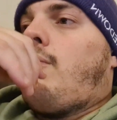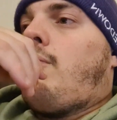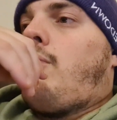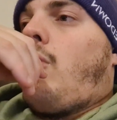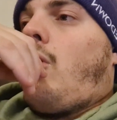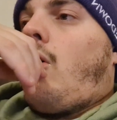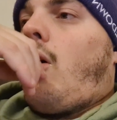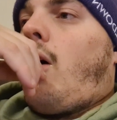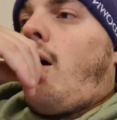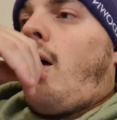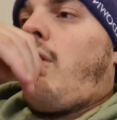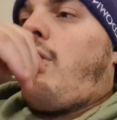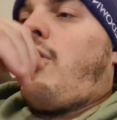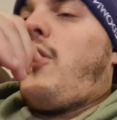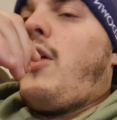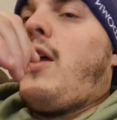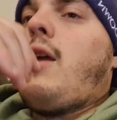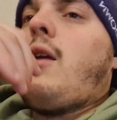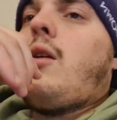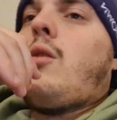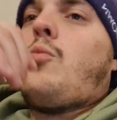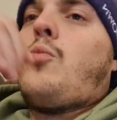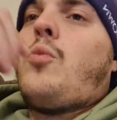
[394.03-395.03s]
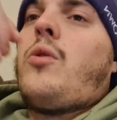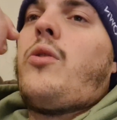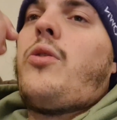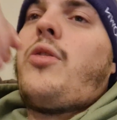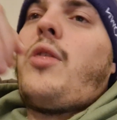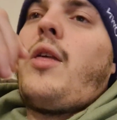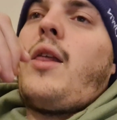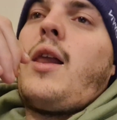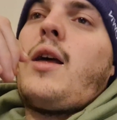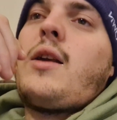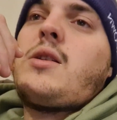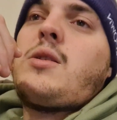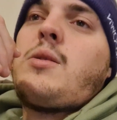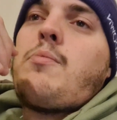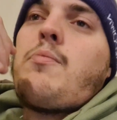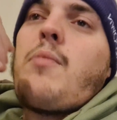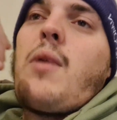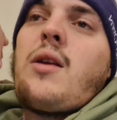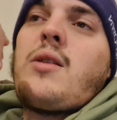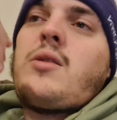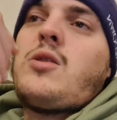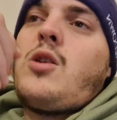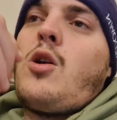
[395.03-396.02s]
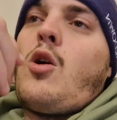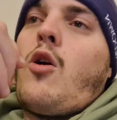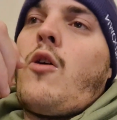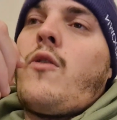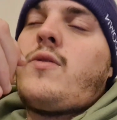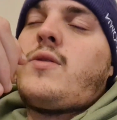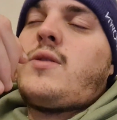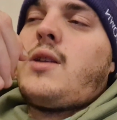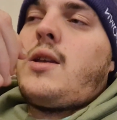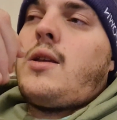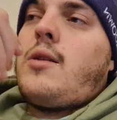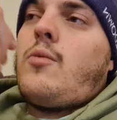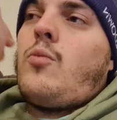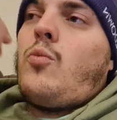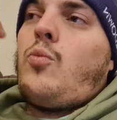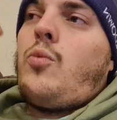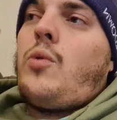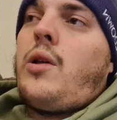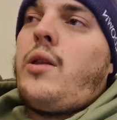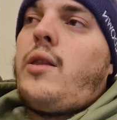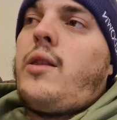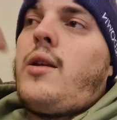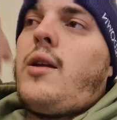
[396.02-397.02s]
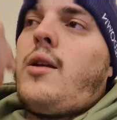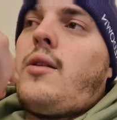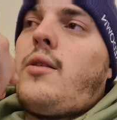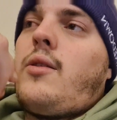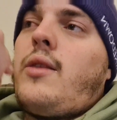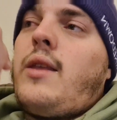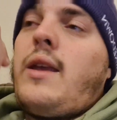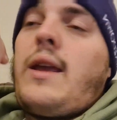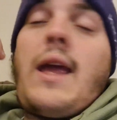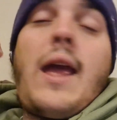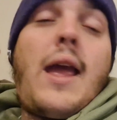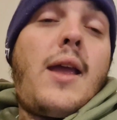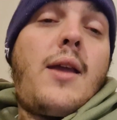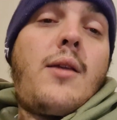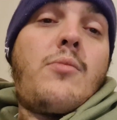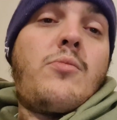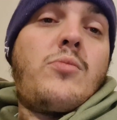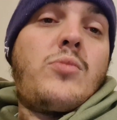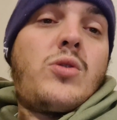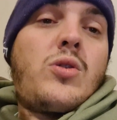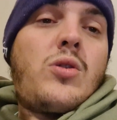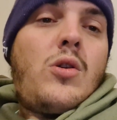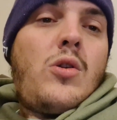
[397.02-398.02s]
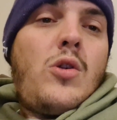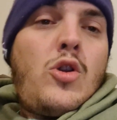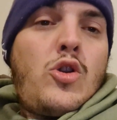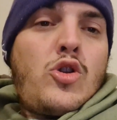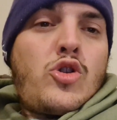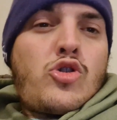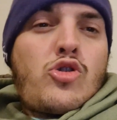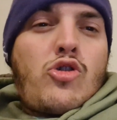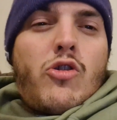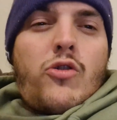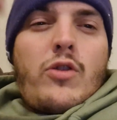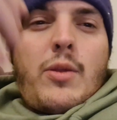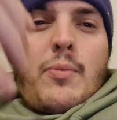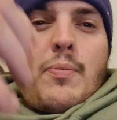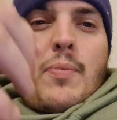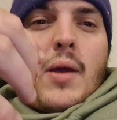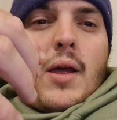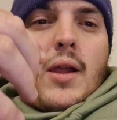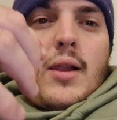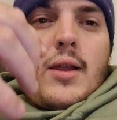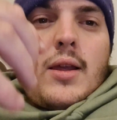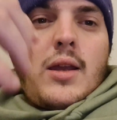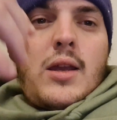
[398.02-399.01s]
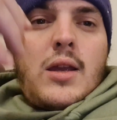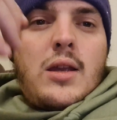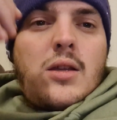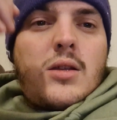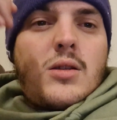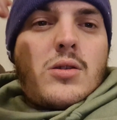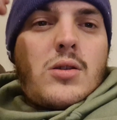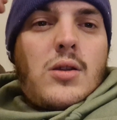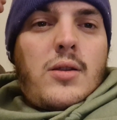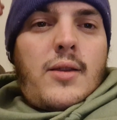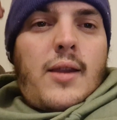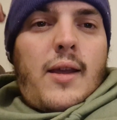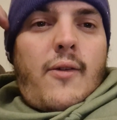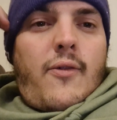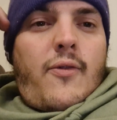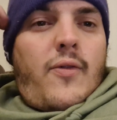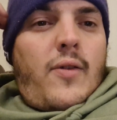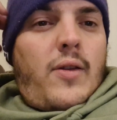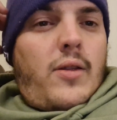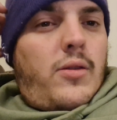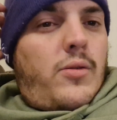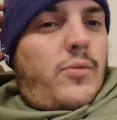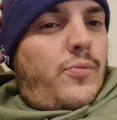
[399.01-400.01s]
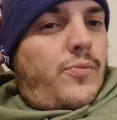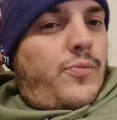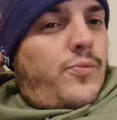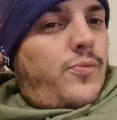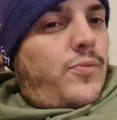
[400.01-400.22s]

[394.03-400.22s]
But I think with the likes of Messi, obviously winning the games, scoring the penalties and everything,